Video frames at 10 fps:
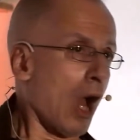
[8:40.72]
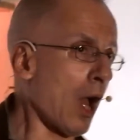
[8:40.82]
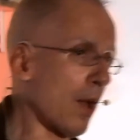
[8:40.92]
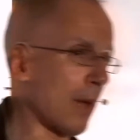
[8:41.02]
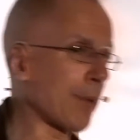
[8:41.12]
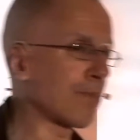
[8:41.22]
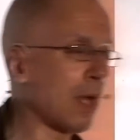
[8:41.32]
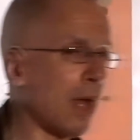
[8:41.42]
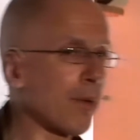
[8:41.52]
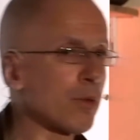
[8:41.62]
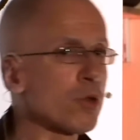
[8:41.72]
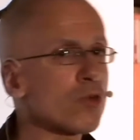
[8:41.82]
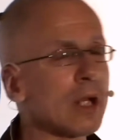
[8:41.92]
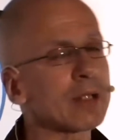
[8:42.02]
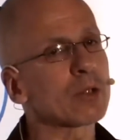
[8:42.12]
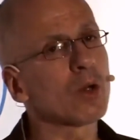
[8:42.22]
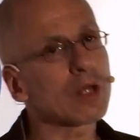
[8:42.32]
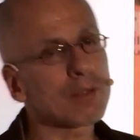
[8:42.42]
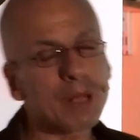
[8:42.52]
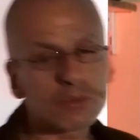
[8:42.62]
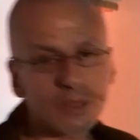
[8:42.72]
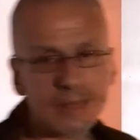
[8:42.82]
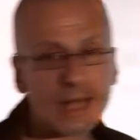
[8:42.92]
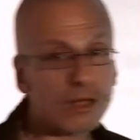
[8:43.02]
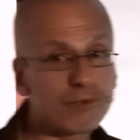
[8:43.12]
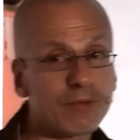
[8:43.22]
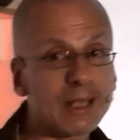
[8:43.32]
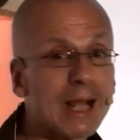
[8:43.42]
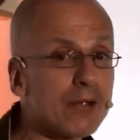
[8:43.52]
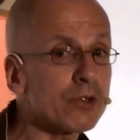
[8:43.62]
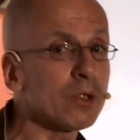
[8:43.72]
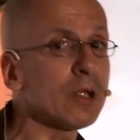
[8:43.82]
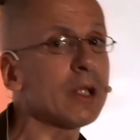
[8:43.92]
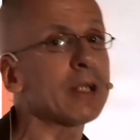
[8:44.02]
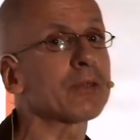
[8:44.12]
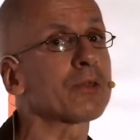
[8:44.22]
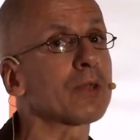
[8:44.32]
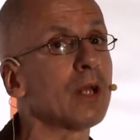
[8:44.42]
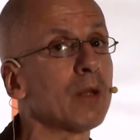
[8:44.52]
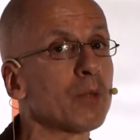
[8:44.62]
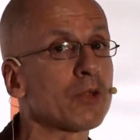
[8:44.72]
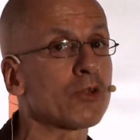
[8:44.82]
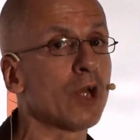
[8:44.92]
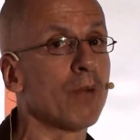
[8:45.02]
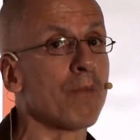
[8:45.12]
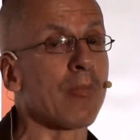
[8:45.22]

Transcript: uh, I, I, usually I talk about the terror financial elites, uh, which uh,